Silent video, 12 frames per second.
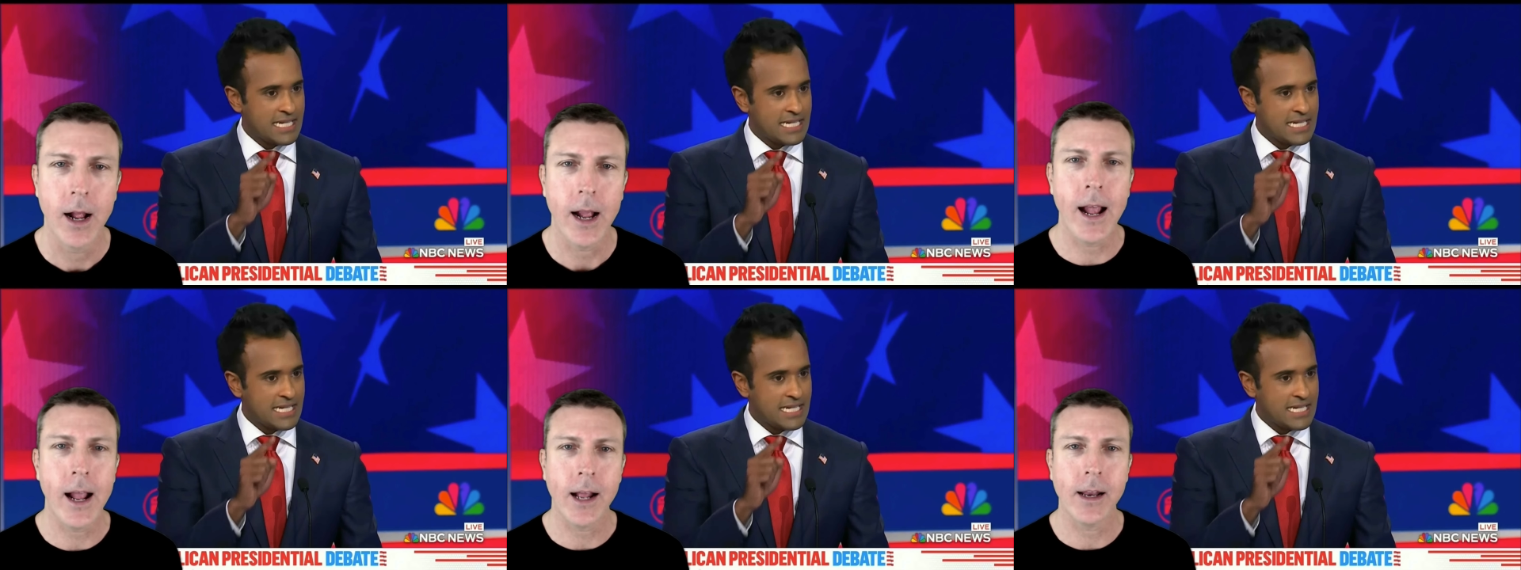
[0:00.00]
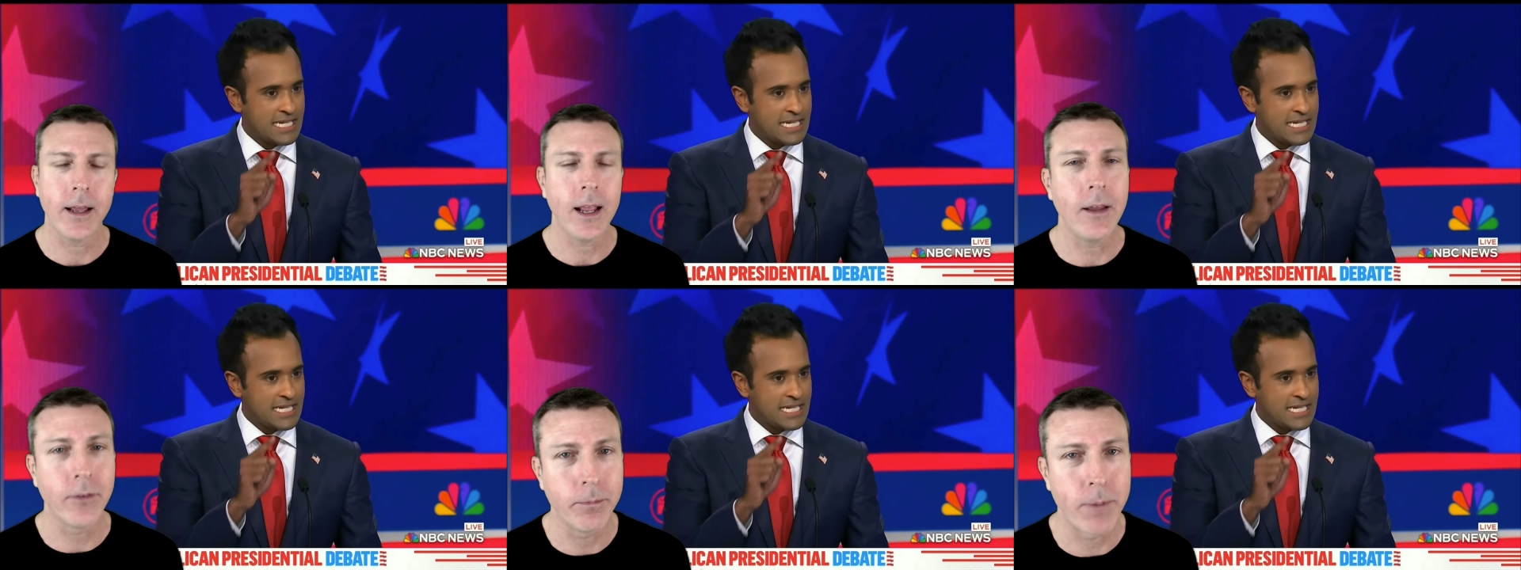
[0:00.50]
Speaker 1: And
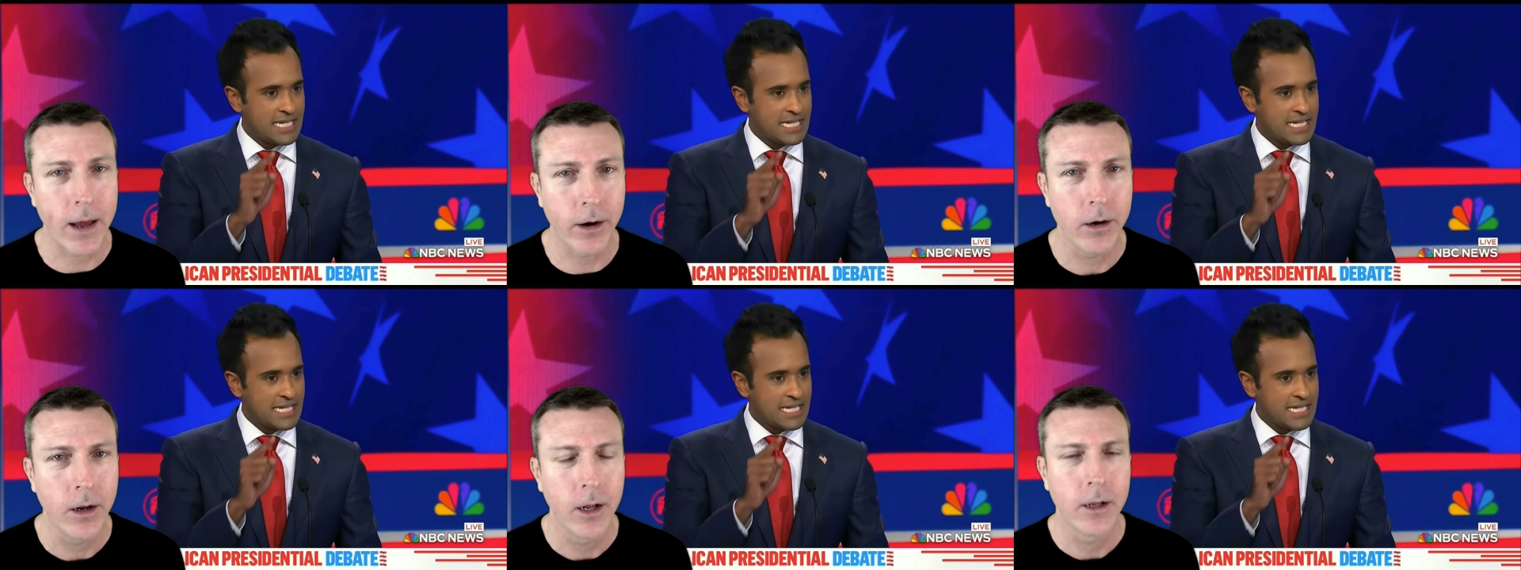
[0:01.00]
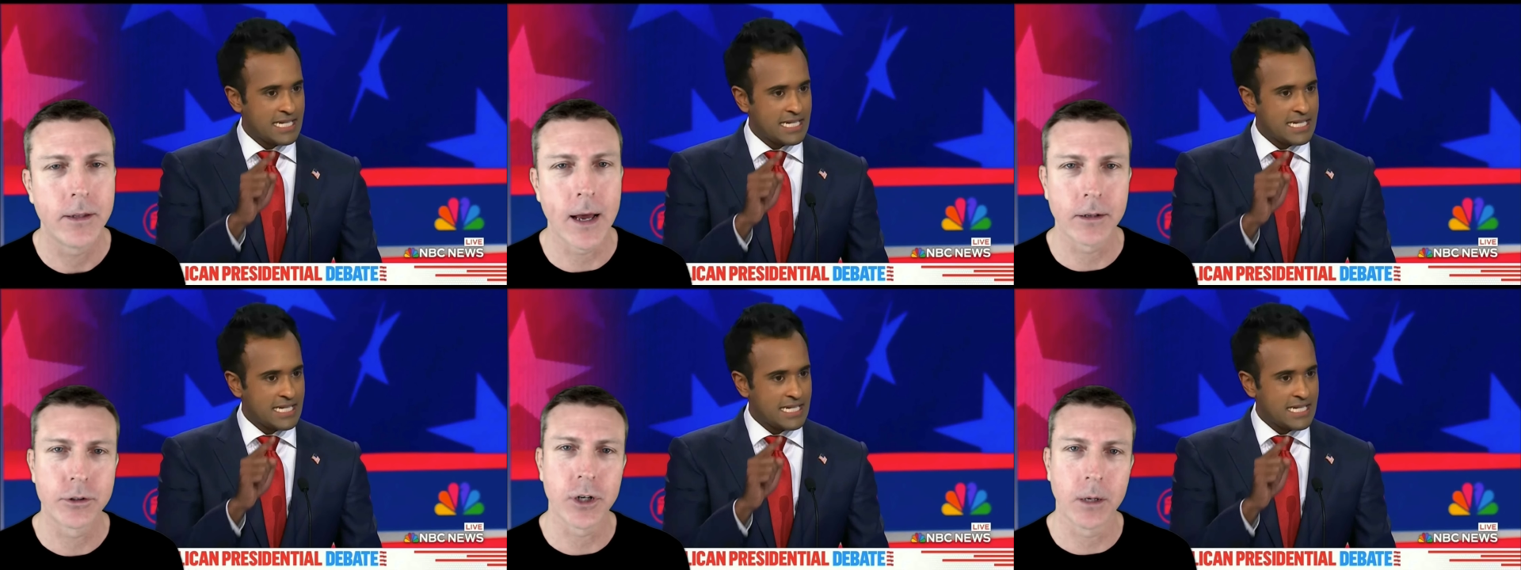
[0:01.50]
even better,
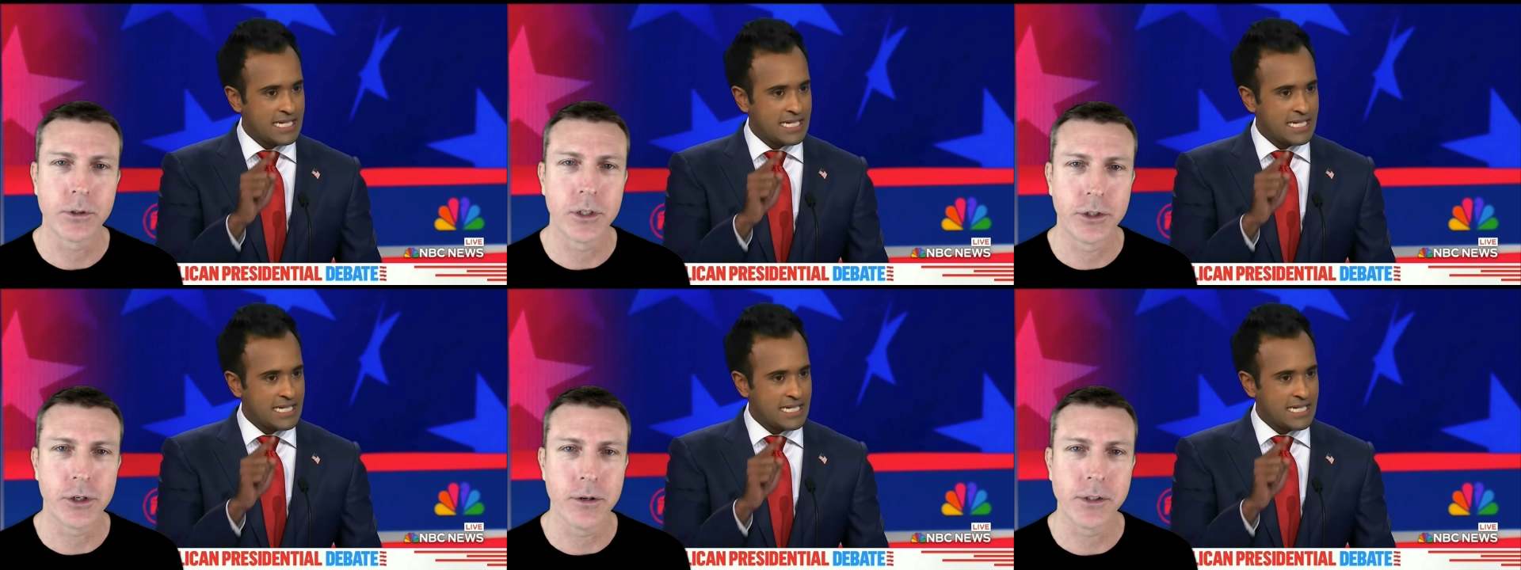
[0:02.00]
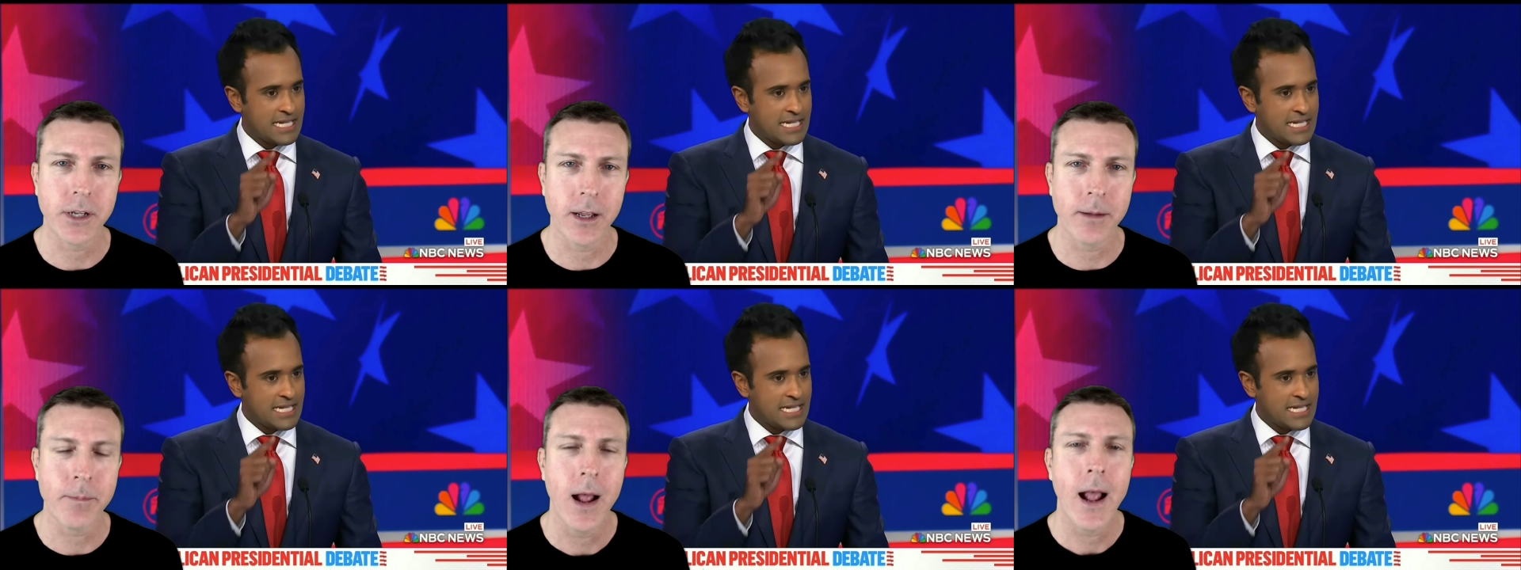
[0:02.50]
Donald Trump should choose
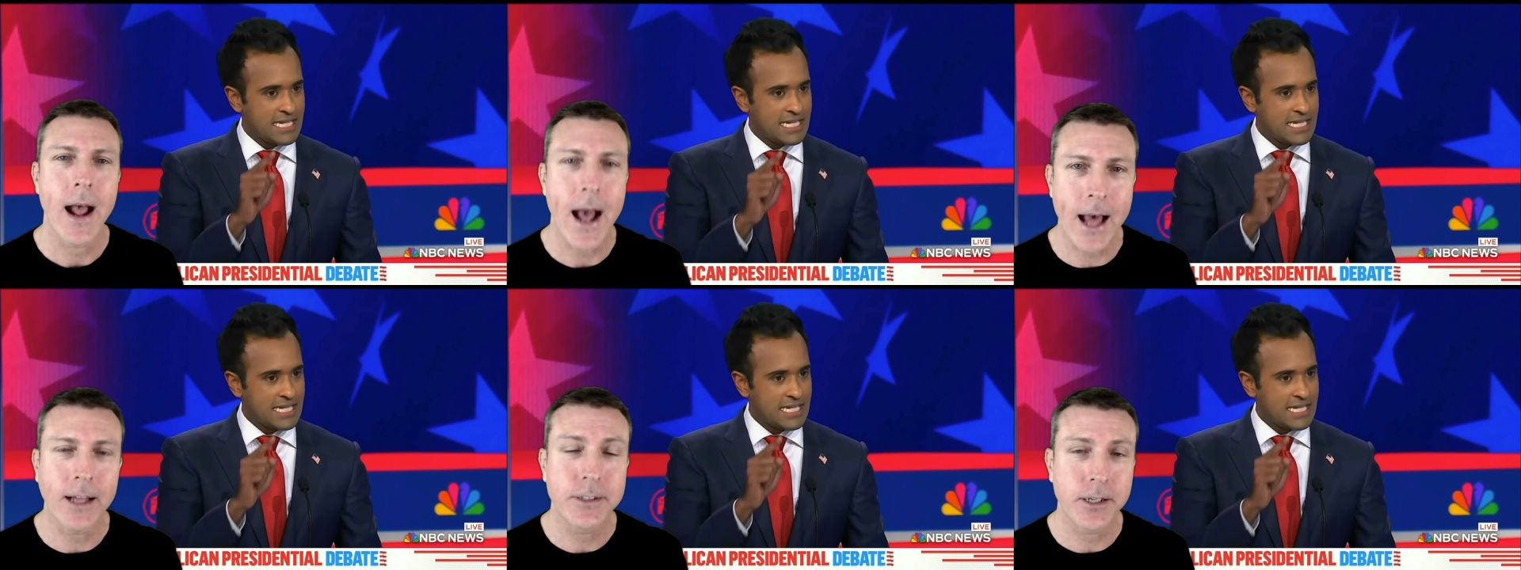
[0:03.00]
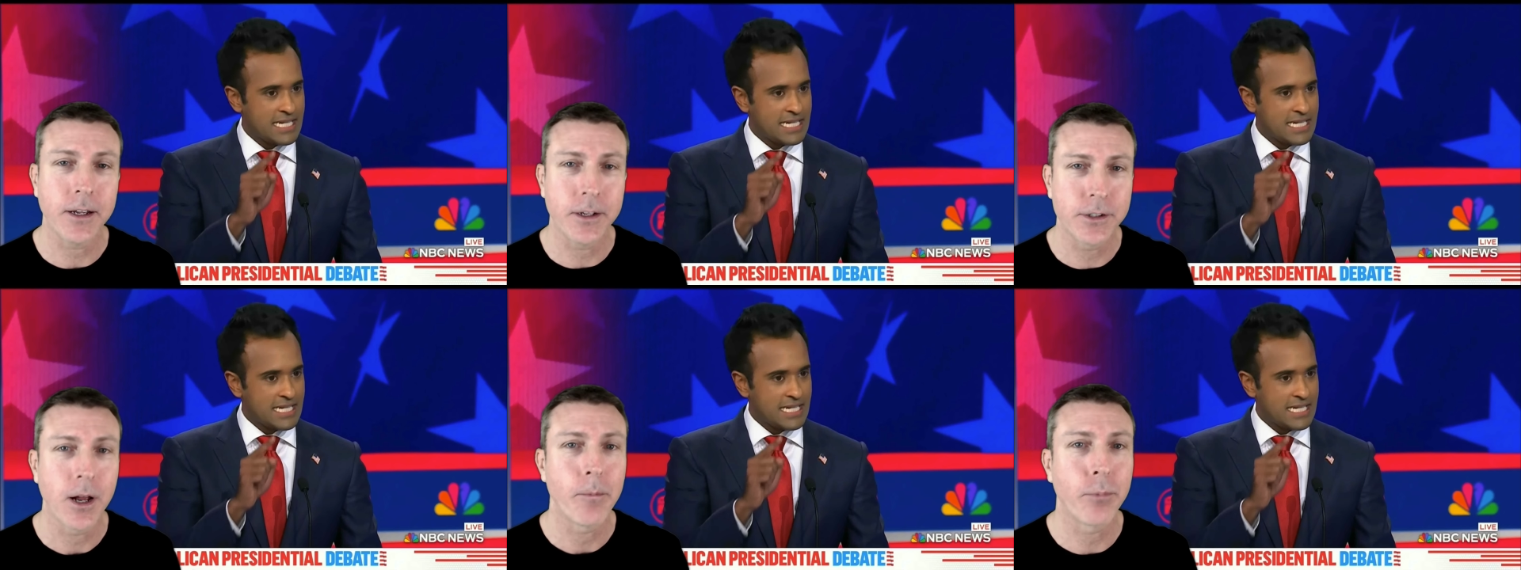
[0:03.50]
him as
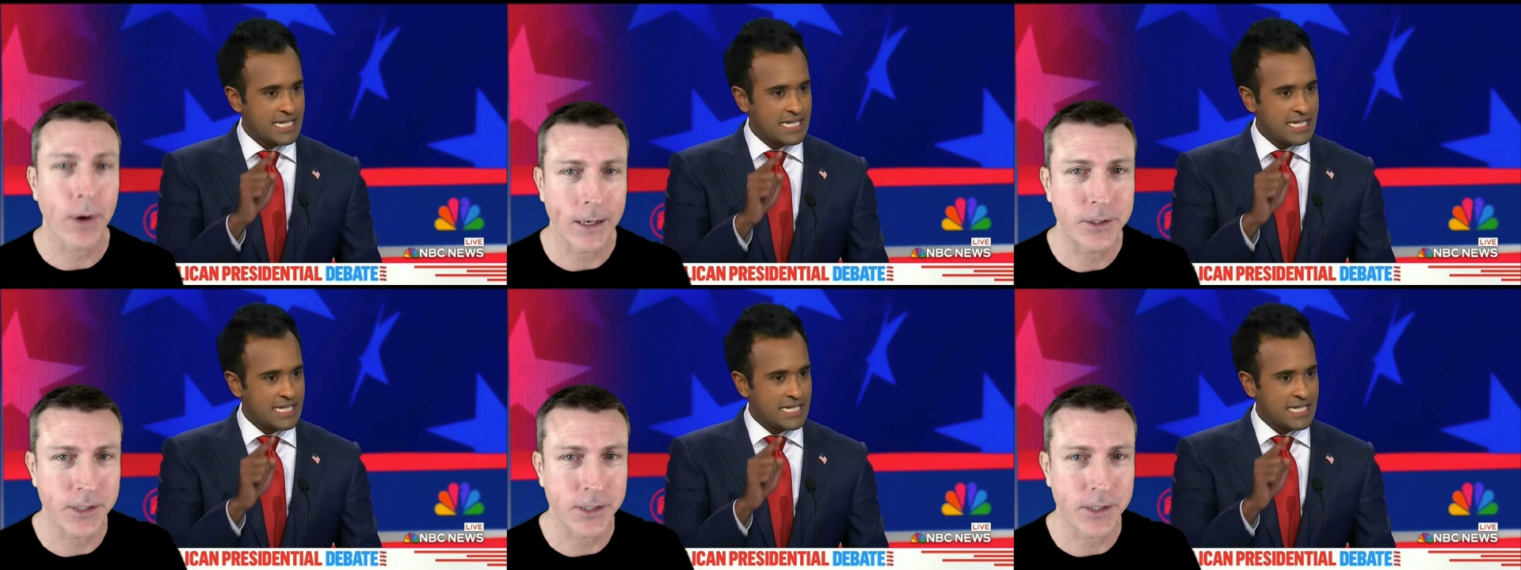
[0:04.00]
his press